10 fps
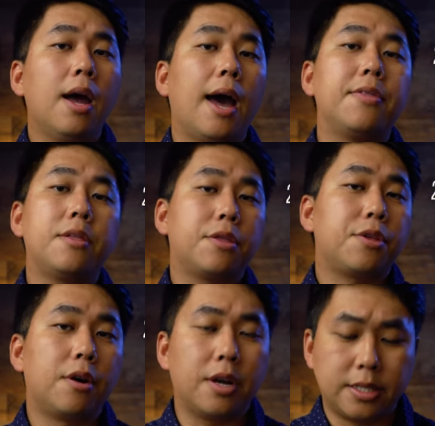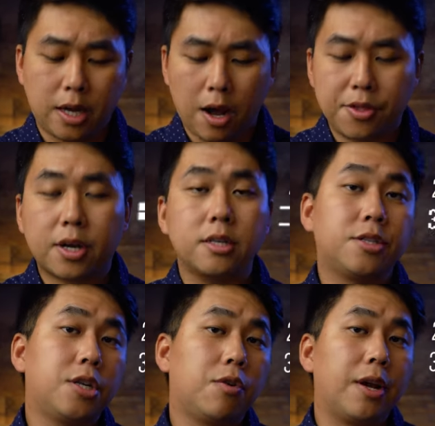And then the third is other
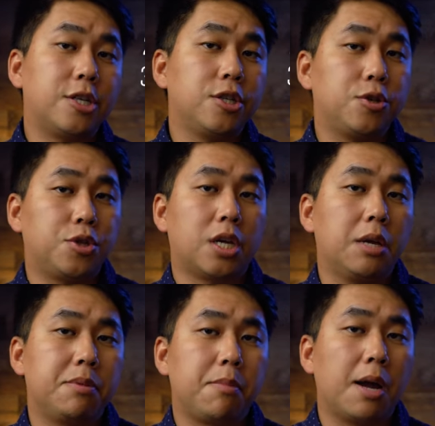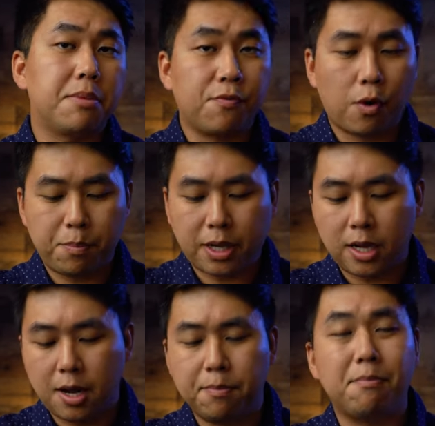considerations you should keep in mind before picking up